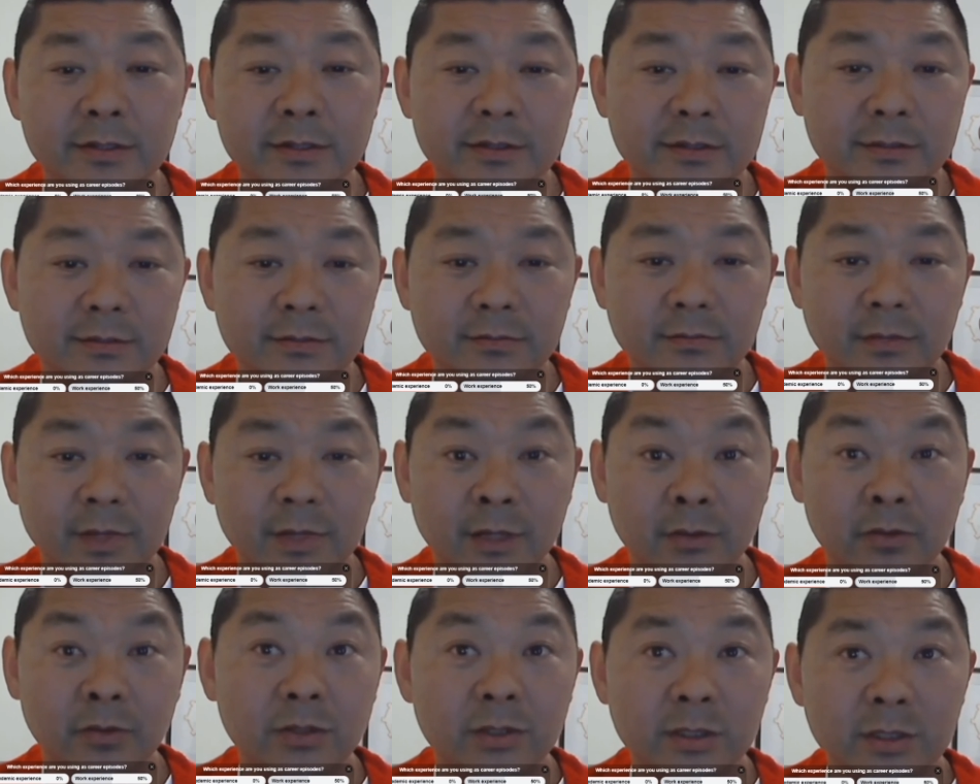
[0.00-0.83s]

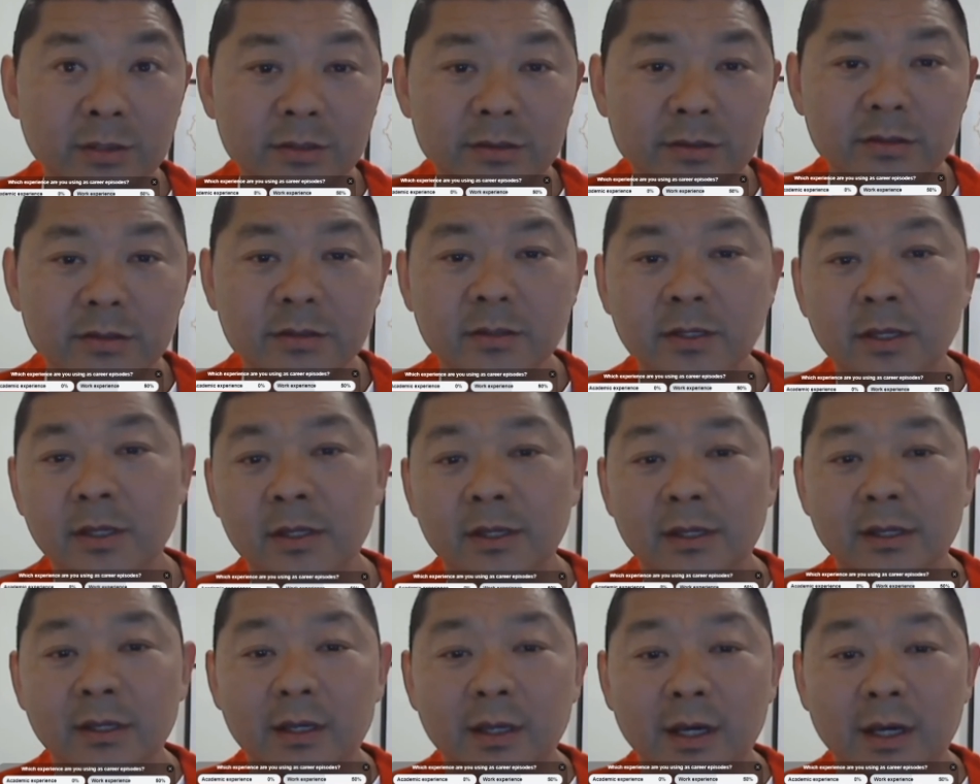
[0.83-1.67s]
as a good
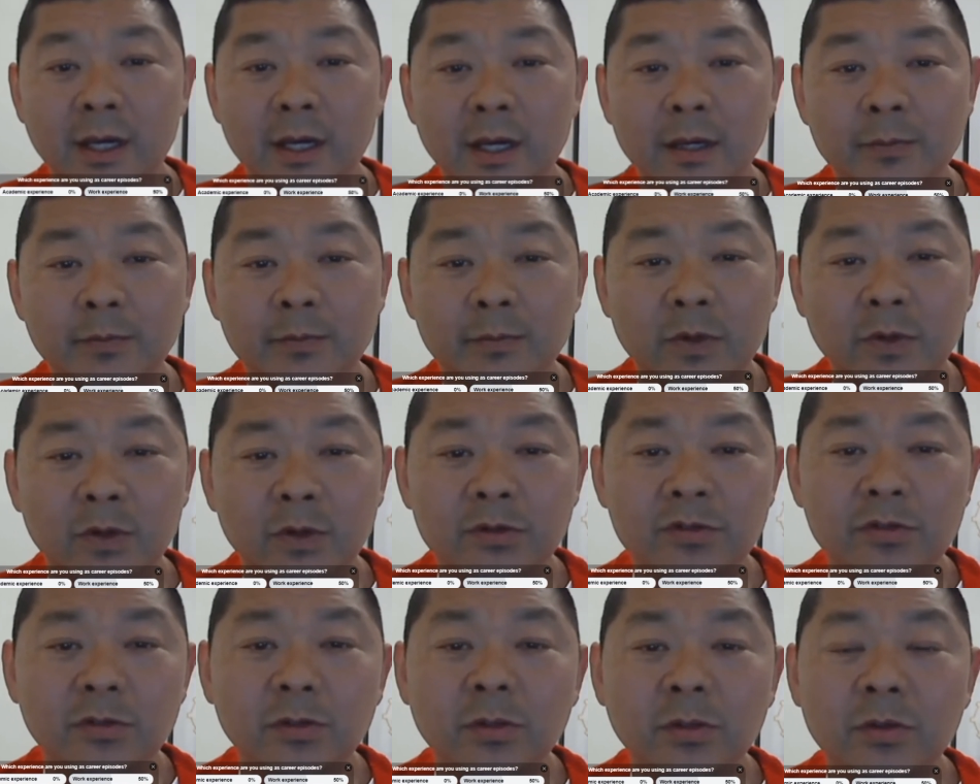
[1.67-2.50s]
news,
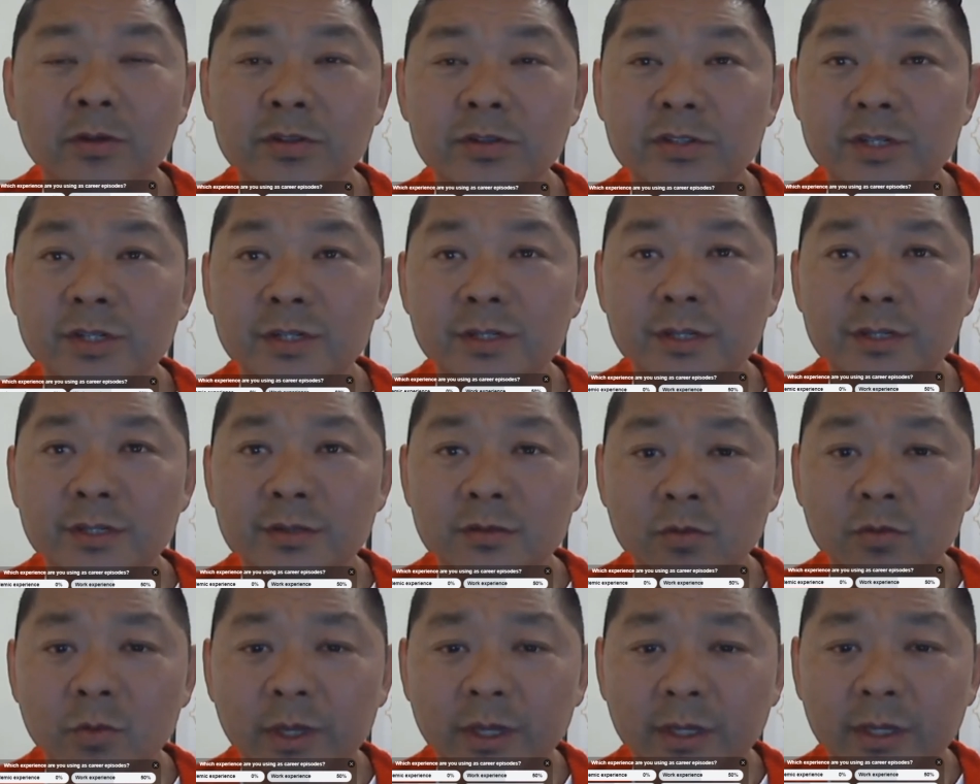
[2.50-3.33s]
I'm also launching
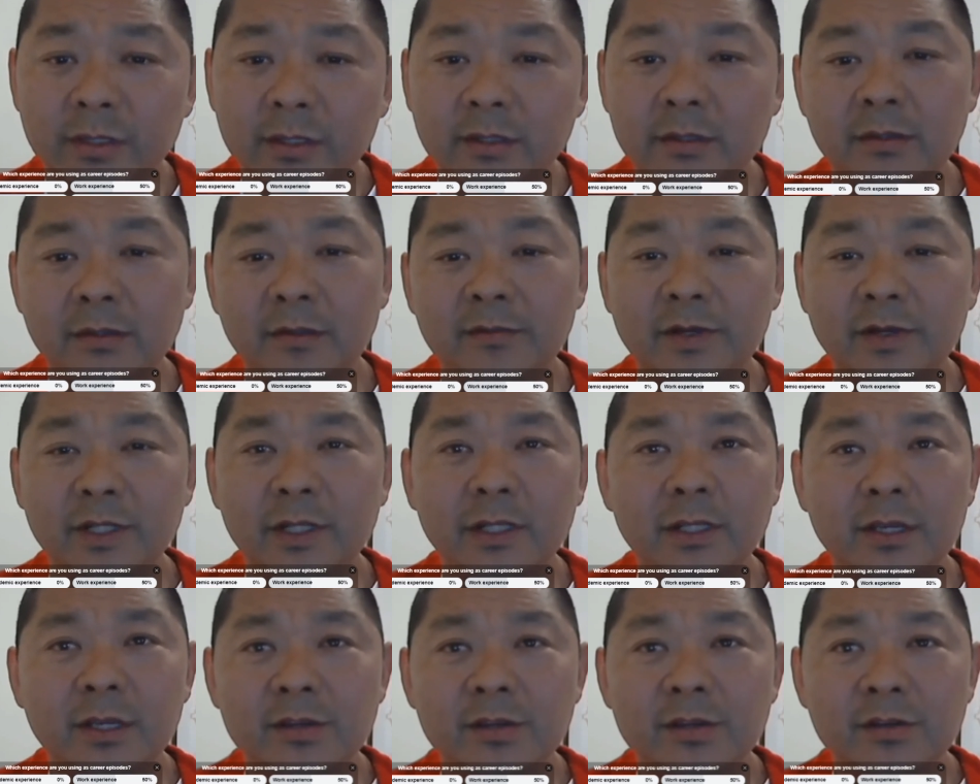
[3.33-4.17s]
this week the
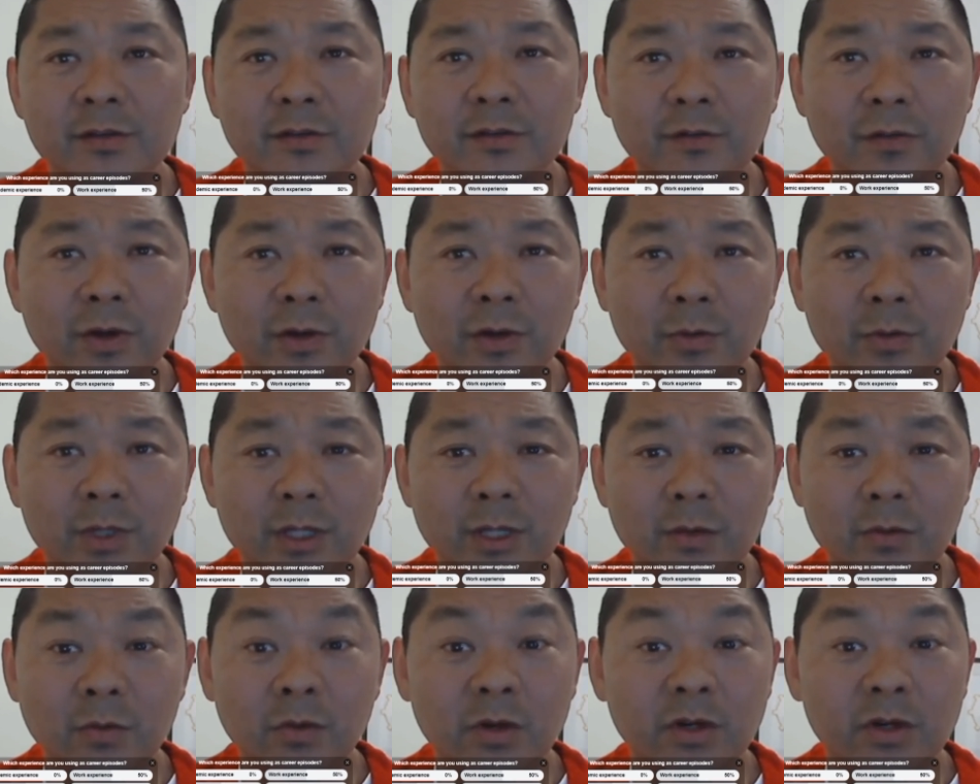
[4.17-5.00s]
validation
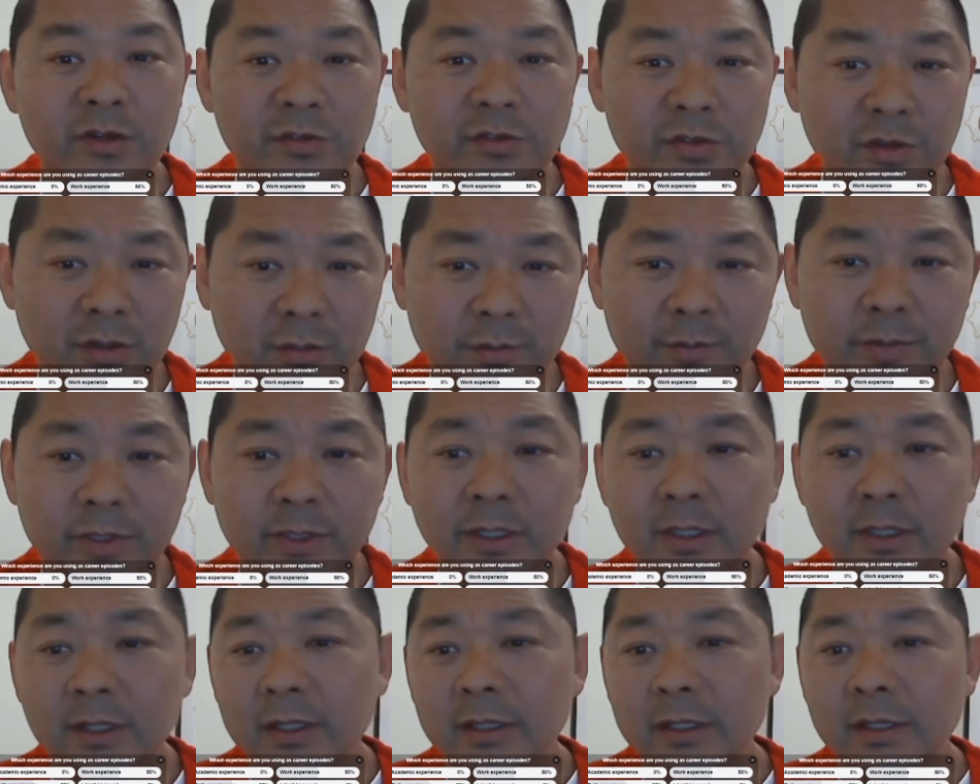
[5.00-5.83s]
formula workshop,